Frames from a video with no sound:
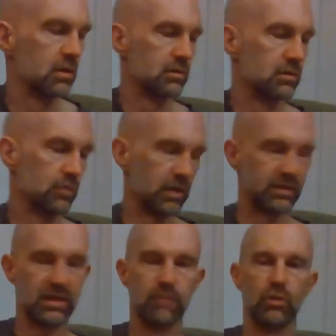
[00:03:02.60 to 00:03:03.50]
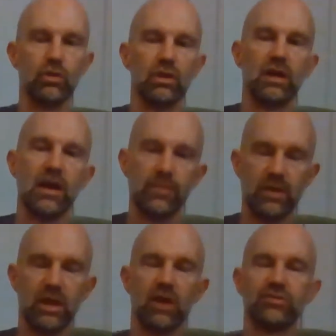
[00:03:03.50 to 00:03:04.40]
So I like that mode a lot,
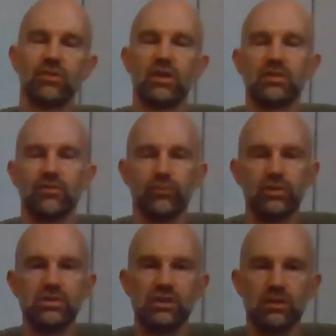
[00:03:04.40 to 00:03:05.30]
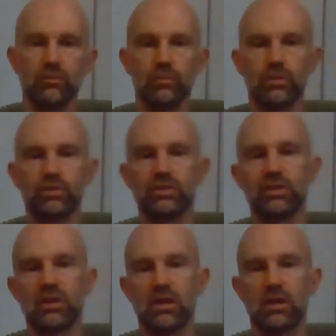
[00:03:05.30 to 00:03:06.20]
and I also like the Phrygian, which is
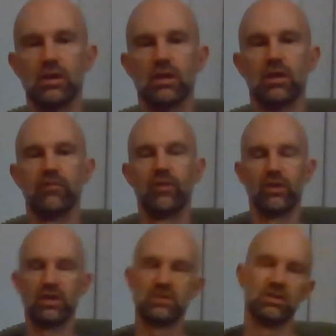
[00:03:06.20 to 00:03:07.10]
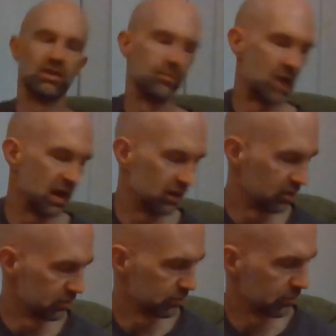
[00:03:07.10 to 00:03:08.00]
a variation of the
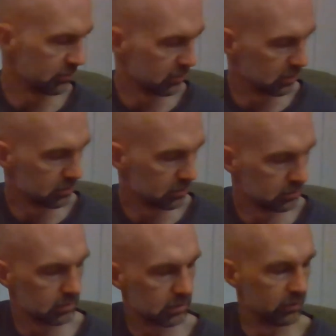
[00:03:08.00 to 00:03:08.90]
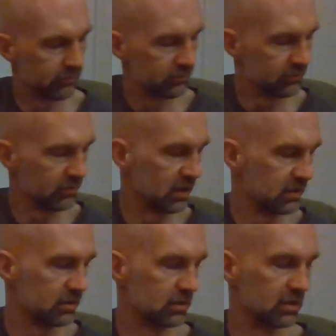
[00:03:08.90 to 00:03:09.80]
minor. So if you've
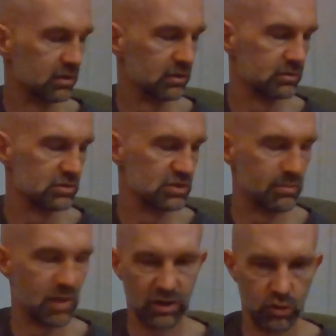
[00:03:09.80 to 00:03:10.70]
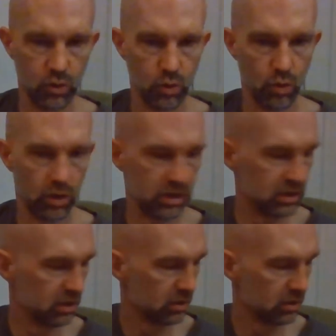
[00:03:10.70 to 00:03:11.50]
got the G minor chord here,